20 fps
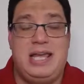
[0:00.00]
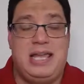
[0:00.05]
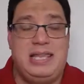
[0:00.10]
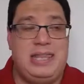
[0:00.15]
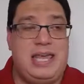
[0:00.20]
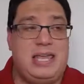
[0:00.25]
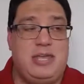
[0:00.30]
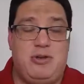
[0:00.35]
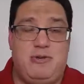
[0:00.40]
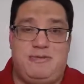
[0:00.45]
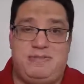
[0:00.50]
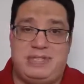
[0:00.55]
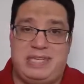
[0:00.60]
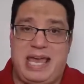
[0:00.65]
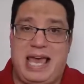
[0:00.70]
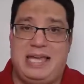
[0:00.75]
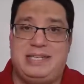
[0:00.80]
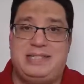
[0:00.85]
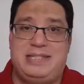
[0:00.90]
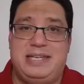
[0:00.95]
that you've
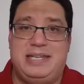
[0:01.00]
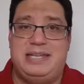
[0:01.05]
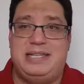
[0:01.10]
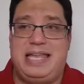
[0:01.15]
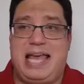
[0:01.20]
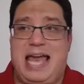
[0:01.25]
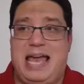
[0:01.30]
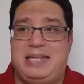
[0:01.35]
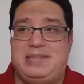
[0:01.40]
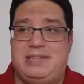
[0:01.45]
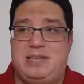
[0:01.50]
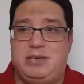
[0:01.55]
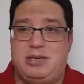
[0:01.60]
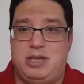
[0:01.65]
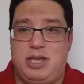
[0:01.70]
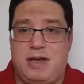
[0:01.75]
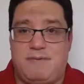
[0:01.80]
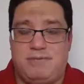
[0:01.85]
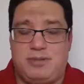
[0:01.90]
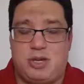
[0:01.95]
tested that
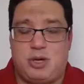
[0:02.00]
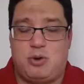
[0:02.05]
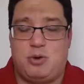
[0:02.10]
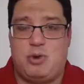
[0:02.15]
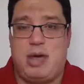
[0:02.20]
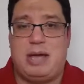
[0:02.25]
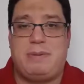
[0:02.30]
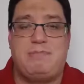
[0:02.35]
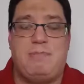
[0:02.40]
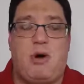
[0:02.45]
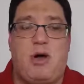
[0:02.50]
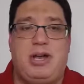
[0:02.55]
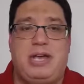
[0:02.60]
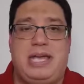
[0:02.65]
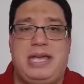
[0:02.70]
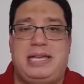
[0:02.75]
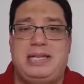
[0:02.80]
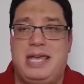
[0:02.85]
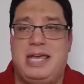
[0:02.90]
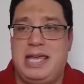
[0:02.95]
you have the correct
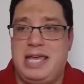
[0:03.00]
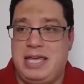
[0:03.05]
market,